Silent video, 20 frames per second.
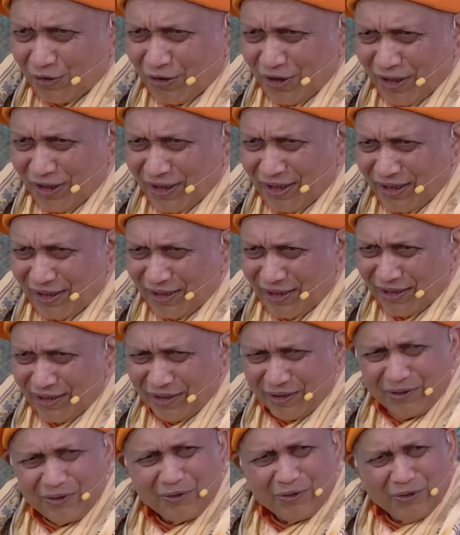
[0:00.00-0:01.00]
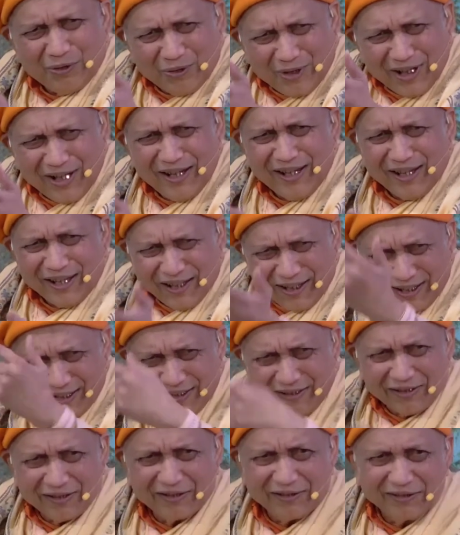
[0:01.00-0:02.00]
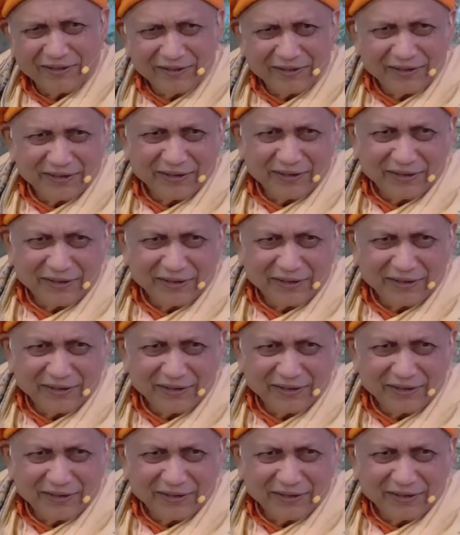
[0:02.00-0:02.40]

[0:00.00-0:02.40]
a stone there, you, you can take it.